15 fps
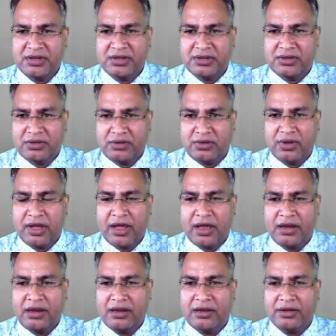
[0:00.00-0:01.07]
So,
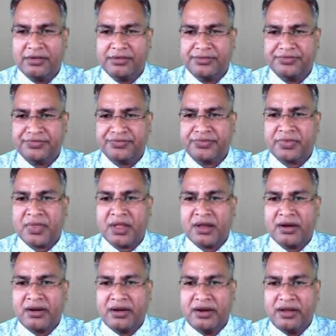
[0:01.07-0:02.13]
any
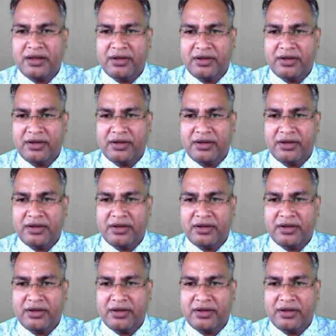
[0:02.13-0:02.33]
tree